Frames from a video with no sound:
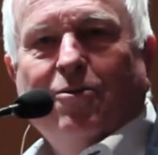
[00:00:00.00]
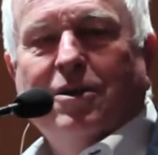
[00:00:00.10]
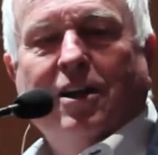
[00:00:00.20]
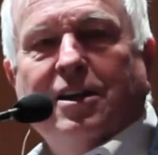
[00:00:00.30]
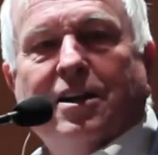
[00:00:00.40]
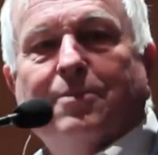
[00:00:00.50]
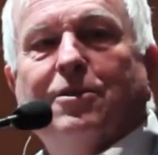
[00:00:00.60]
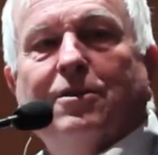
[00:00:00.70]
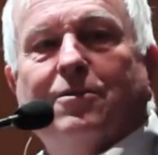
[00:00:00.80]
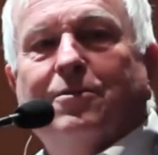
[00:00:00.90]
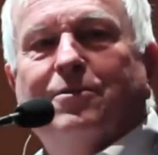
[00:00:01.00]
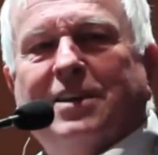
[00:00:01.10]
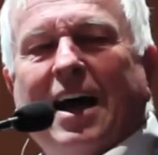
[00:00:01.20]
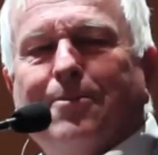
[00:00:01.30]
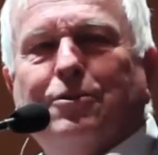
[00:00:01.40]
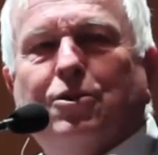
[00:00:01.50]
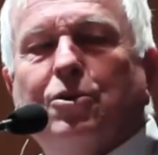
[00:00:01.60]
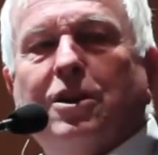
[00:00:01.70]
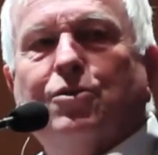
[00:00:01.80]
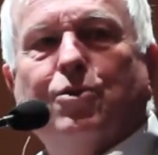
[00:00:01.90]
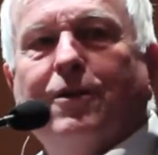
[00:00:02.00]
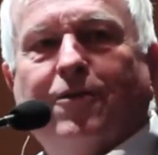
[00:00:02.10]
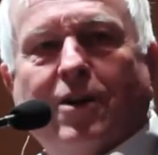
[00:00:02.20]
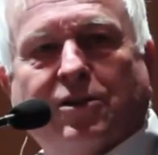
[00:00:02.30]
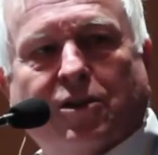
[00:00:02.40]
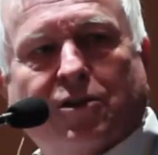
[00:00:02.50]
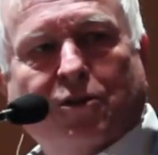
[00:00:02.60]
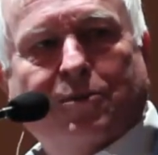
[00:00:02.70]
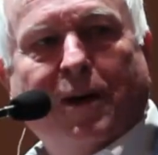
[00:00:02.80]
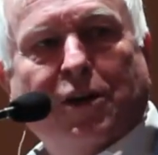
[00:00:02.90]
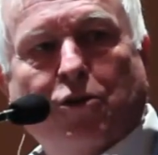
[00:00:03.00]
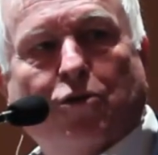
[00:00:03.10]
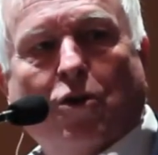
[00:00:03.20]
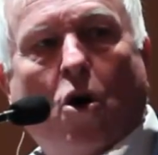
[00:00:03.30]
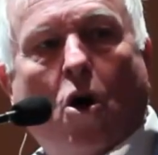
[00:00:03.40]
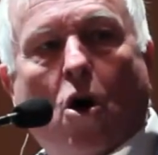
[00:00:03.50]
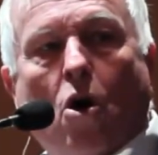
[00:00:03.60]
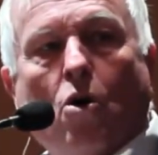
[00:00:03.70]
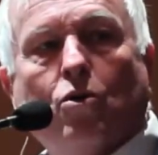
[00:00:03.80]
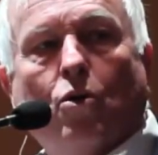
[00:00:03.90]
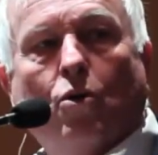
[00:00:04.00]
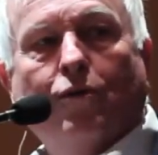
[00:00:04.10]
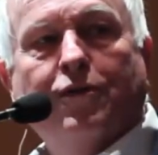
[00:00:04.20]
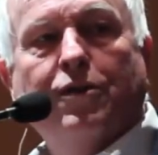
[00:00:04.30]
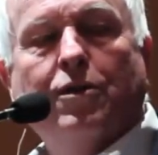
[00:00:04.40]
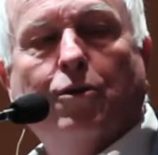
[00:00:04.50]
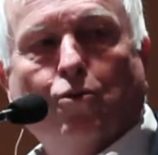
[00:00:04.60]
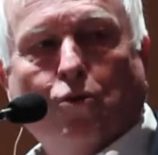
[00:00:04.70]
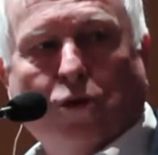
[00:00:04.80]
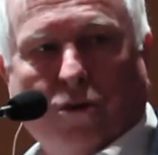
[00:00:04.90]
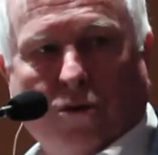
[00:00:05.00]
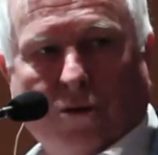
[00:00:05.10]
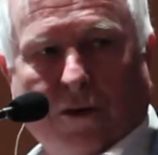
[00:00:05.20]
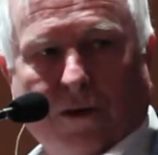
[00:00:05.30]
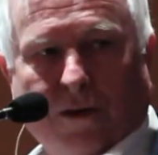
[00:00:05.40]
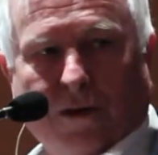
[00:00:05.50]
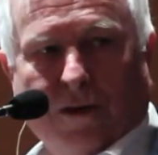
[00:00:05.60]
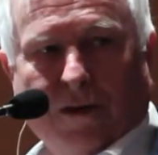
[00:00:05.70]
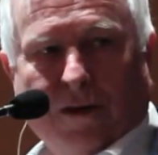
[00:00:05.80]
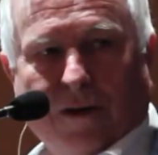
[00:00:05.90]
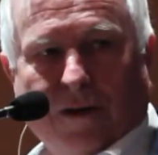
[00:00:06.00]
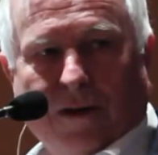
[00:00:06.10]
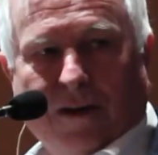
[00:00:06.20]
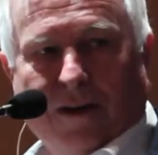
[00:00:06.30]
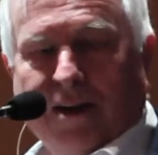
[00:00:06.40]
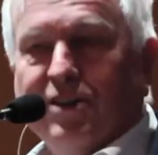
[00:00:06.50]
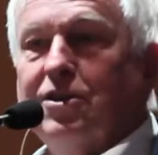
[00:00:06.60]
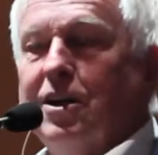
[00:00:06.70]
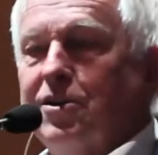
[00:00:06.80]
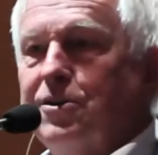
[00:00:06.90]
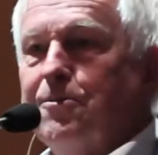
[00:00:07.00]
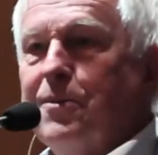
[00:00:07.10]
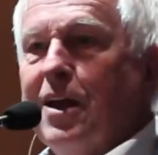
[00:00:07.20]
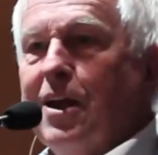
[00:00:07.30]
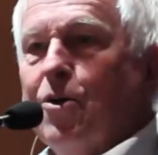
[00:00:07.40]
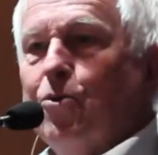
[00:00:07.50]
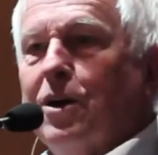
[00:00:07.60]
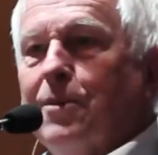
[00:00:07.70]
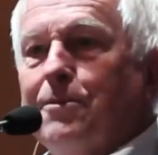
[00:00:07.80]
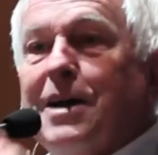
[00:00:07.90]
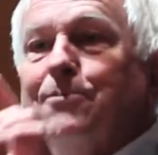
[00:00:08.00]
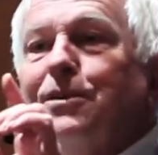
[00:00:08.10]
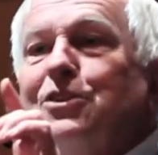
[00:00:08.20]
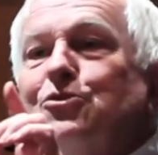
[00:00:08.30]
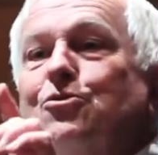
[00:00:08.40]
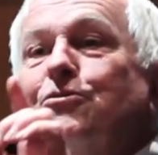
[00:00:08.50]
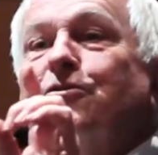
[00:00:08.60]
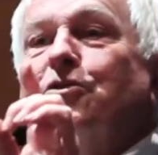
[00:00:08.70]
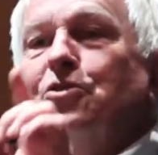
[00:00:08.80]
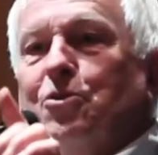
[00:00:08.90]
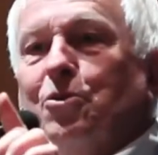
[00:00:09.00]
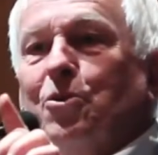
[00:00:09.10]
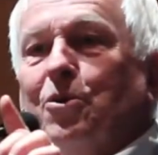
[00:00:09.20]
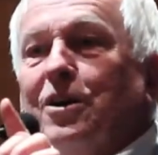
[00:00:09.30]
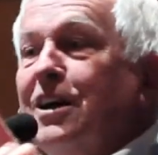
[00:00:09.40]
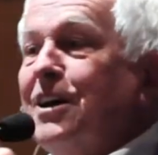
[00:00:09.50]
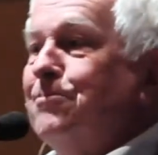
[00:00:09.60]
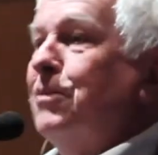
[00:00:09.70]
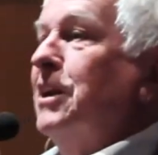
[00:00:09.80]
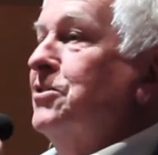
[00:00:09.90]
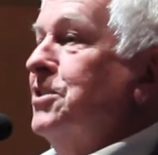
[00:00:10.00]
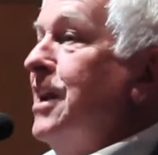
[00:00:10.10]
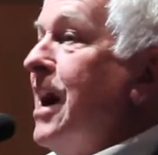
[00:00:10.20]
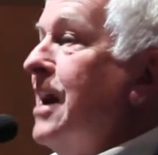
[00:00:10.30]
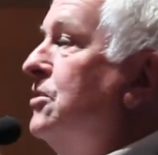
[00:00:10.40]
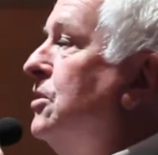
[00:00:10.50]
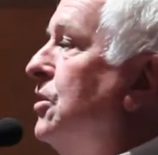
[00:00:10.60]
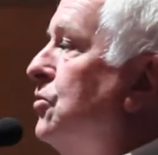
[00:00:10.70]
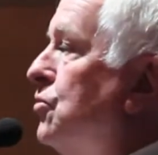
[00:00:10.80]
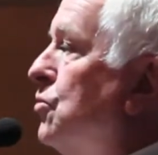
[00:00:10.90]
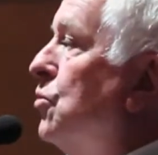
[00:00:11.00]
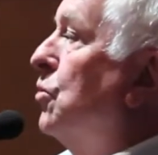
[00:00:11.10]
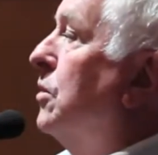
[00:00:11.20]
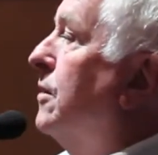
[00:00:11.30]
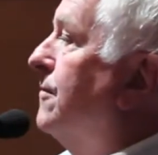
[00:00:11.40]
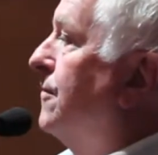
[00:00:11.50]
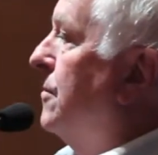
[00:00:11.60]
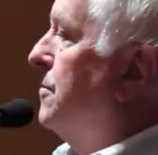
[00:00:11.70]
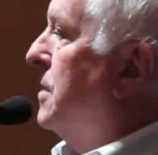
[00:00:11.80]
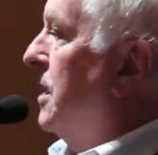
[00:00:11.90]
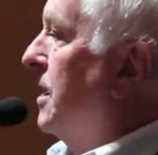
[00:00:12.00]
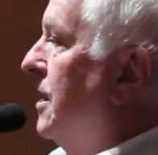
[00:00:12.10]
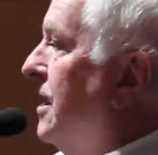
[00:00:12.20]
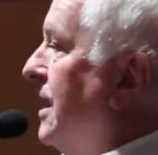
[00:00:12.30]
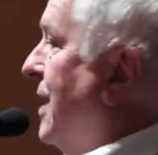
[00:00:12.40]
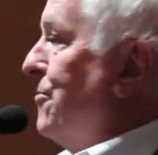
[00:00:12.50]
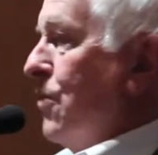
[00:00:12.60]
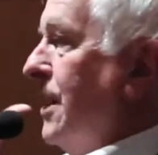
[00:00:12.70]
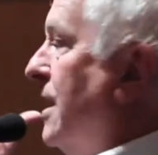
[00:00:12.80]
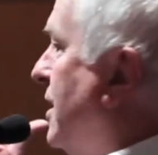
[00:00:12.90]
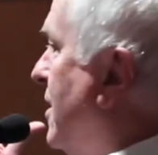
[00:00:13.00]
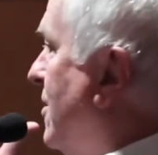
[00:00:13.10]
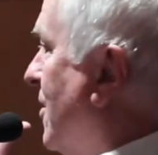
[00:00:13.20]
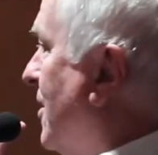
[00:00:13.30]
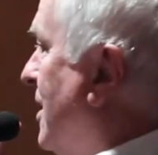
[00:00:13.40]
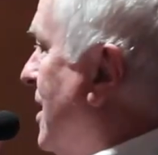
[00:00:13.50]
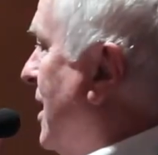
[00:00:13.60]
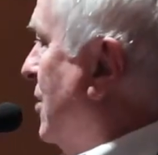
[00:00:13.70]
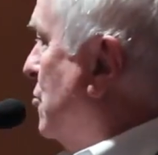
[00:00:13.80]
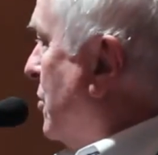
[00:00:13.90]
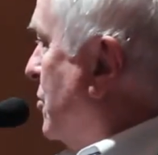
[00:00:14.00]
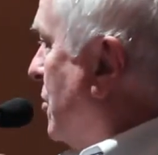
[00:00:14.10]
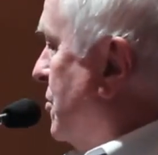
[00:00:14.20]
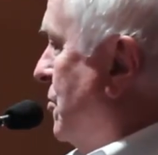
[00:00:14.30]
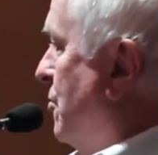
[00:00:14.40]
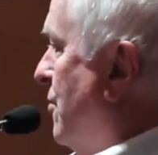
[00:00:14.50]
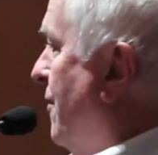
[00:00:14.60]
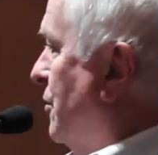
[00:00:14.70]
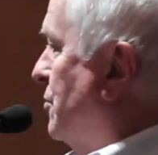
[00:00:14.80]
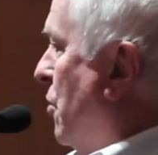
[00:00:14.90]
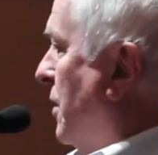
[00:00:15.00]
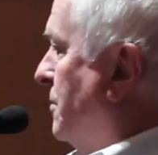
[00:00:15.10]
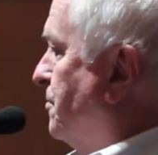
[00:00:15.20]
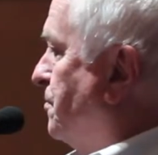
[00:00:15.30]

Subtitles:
One of the top 2 to 3 phrases used by youth all over the world is this: well, it might be true for you, but it's not true for me. Came right out of here. Because where's your external reference point?